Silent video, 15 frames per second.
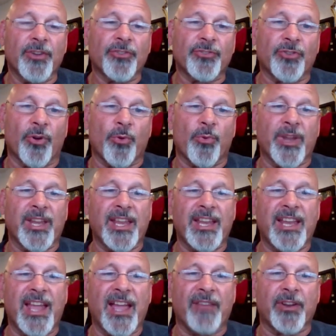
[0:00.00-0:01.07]
So, we need
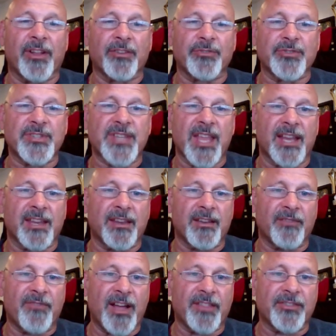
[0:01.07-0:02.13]
to have an understanding
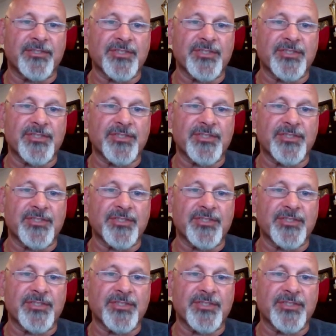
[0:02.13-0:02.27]
of how the